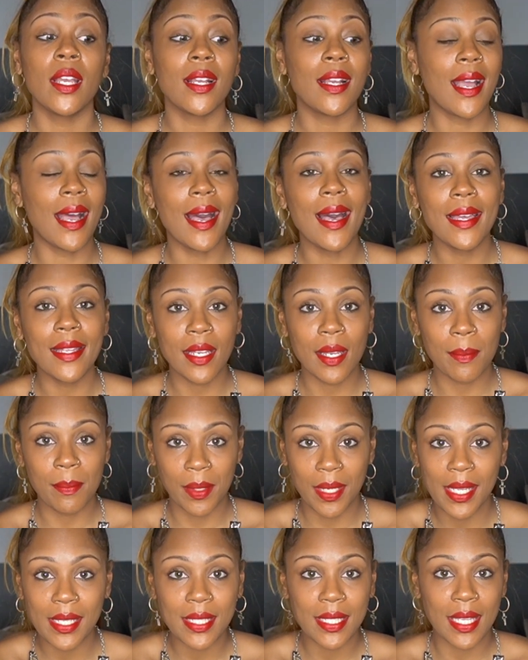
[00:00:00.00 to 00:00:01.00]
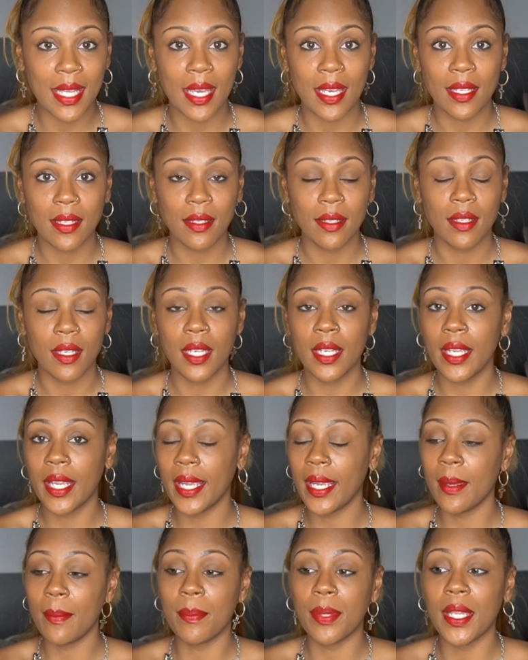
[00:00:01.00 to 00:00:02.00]
God can bless that. He
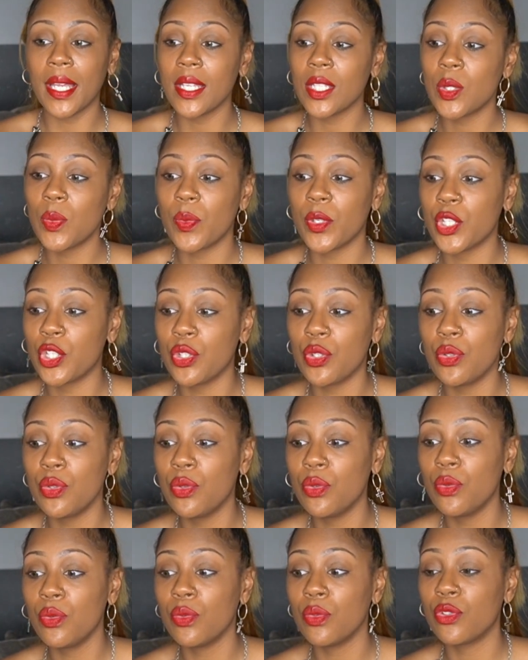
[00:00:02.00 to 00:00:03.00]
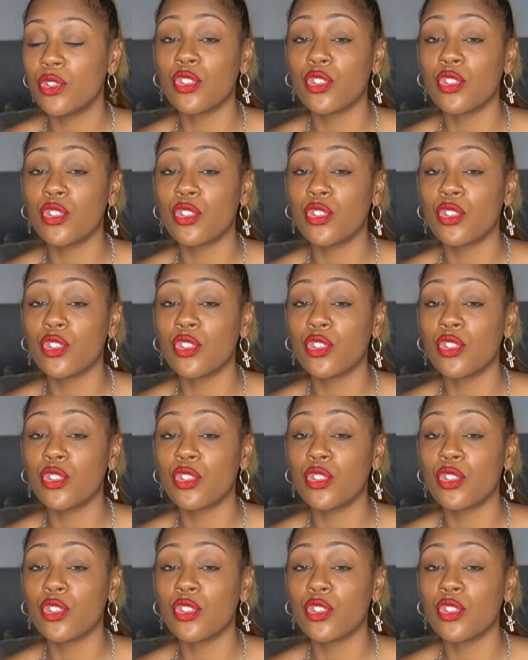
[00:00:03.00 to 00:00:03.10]
can't bless what you